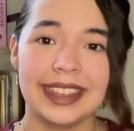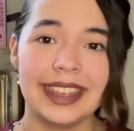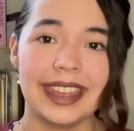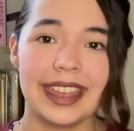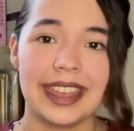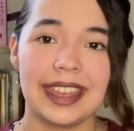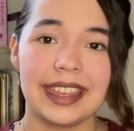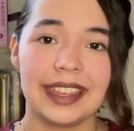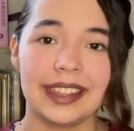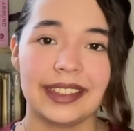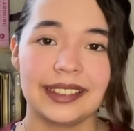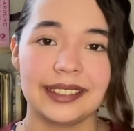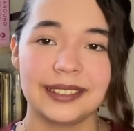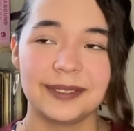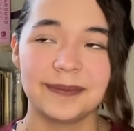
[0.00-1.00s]
And
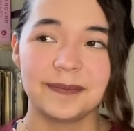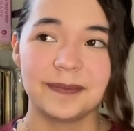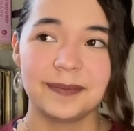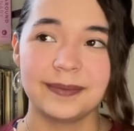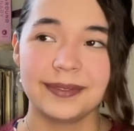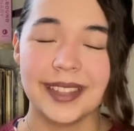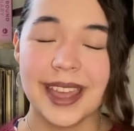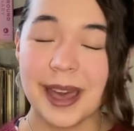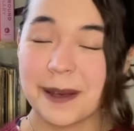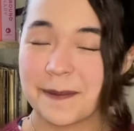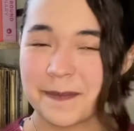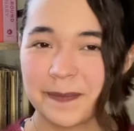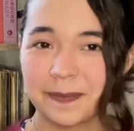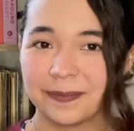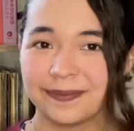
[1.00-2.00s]
yeah,
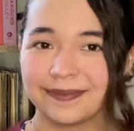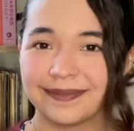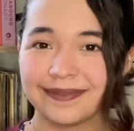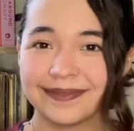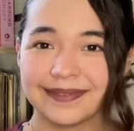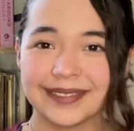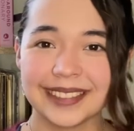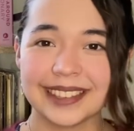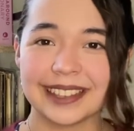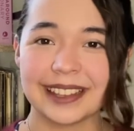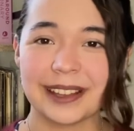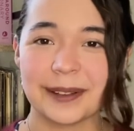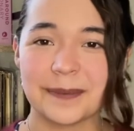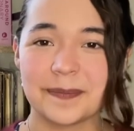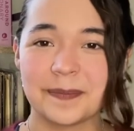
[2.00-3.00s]
so